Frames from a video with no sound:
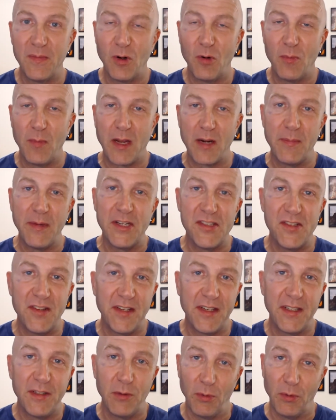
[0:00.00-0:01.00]
home automation
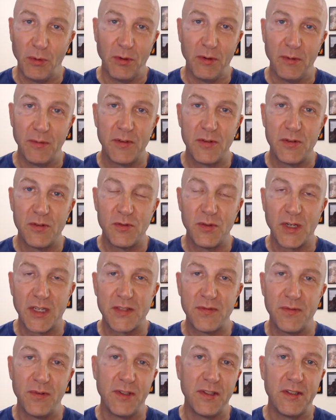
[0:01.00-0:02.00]
thing or
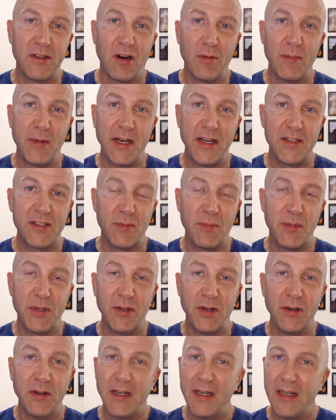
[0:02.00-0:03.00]
tricks for the Garmin Edge
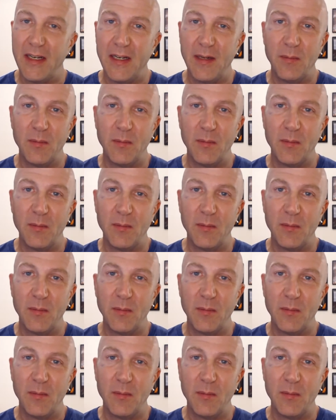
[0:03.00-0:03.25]
computer,